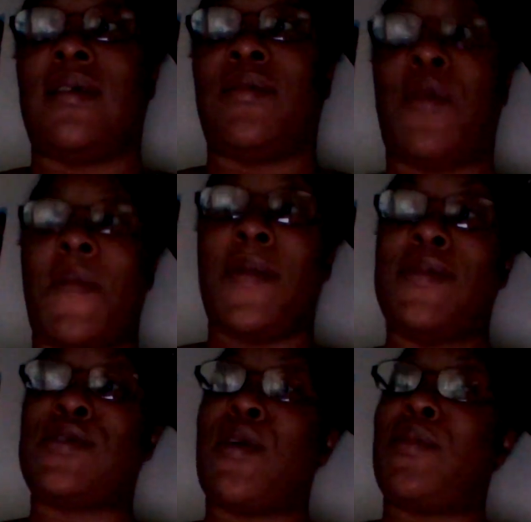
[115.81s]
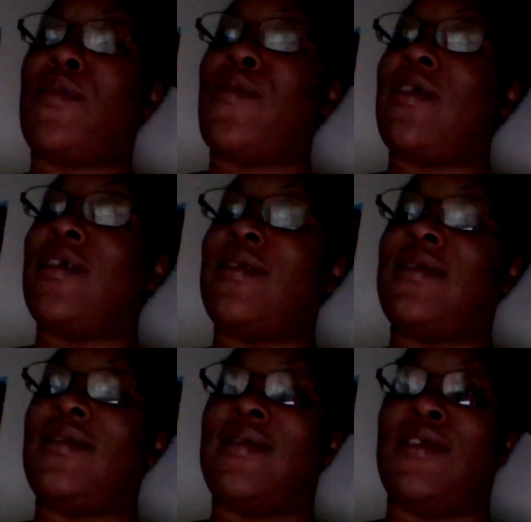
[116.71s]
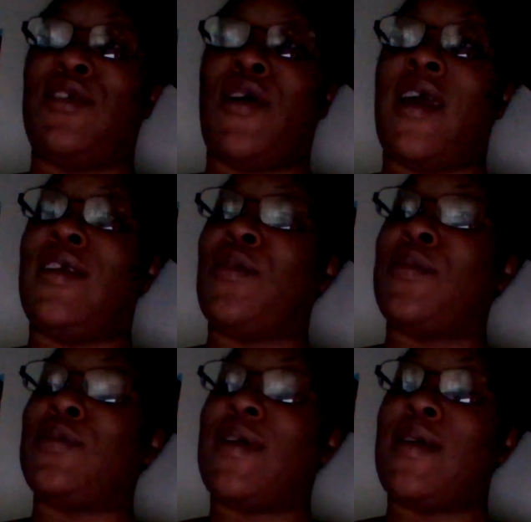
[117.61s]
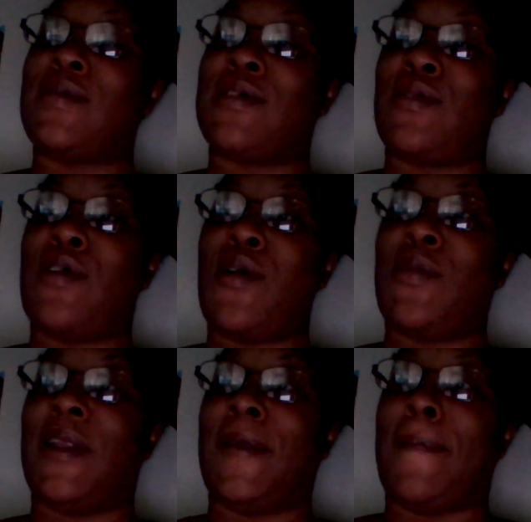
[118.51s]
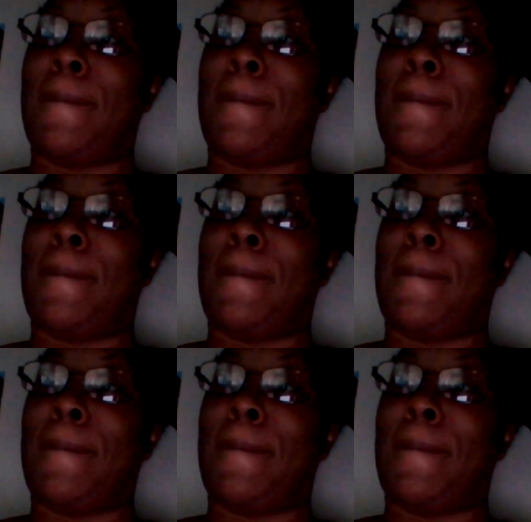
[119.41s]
what made me start recording, you know, I didn't know which way they was going to go with it.